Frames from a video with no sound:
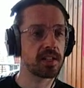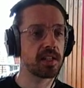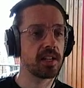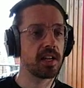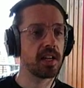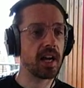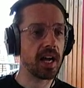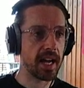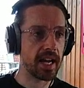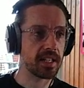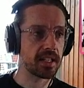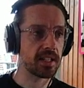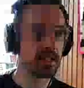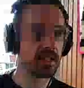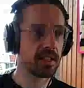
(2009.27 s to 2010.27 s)

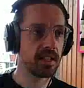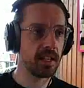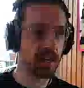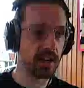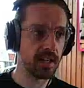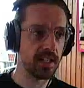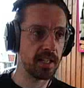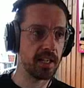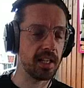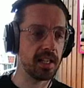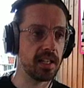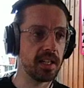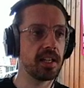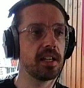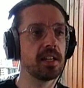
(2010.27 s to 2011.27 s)
and the ID
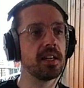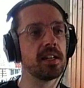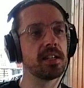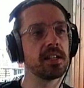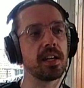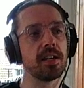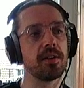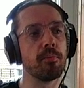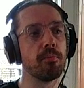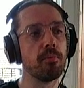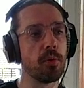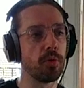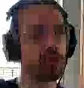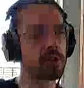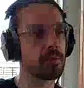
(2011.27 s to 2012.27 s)
is a
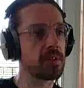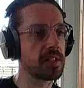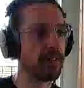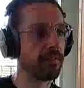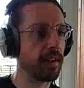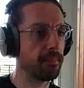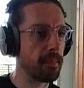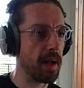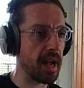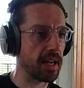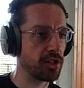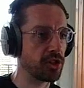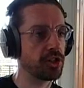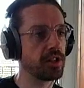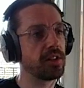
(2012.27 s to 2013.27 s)
more specific
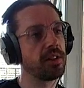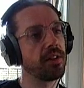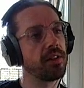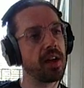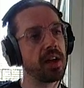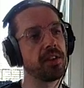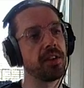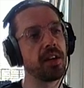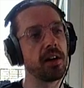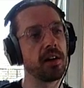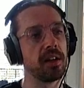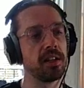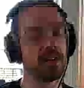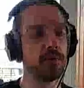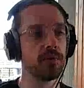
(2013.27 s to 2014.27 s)
match than the
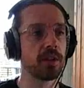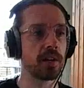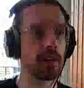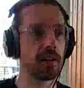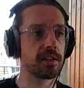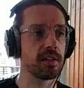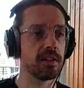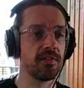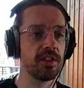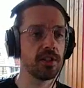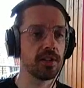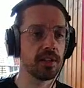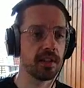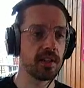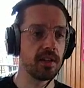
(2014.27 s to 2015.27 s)
ID or the class individually,
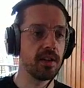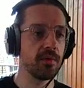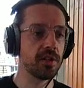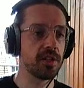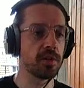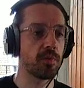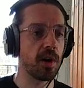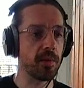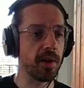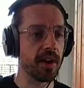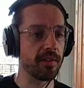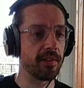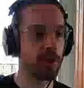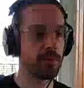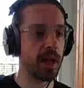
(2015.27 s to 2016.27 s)
which is why we have
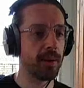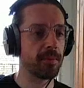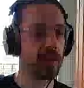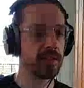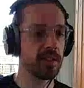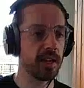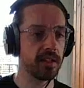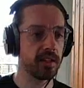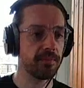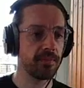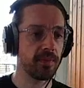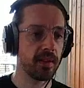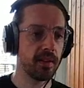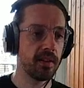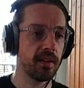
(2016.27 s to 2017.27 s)
top cam container,
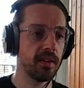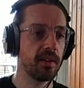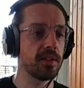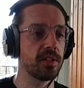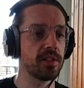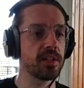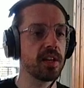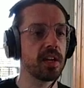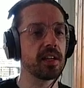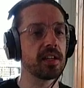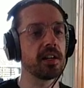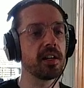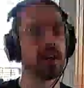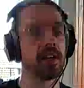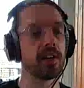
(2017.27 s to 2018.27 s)
which is saying kind of
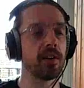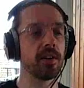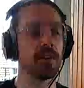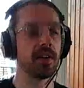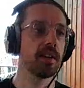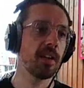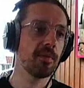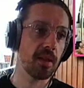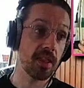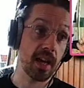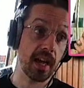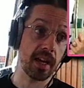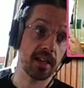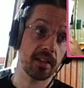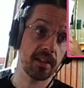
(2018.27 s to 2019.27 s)
like, okay, give me that
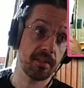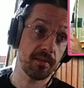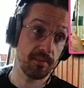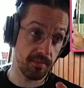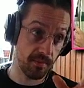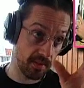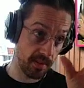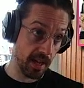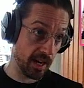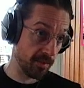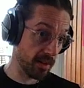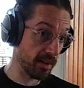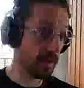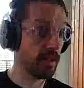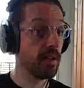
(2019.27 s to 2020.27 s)
element,
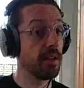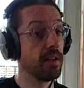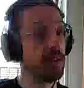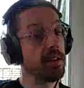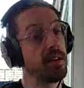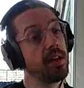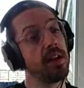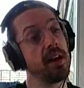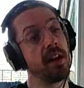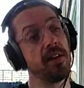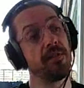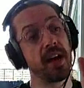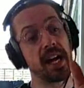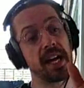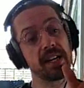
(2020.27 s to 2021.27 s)
and if it
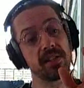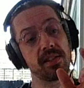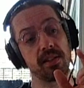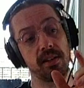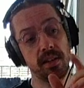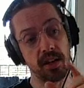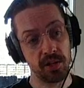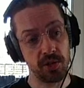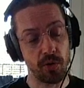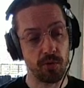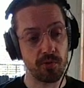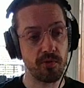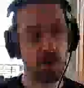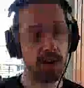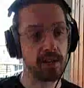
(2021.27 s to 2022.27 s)
has a dot
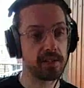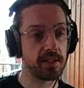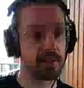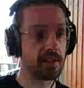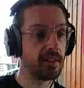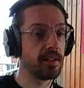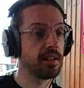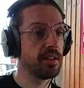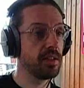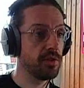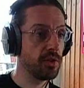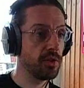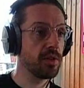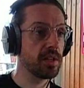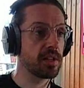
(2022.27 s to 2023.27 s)
right,
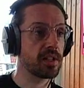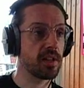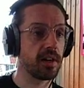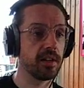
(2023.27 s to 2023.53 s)
do this style.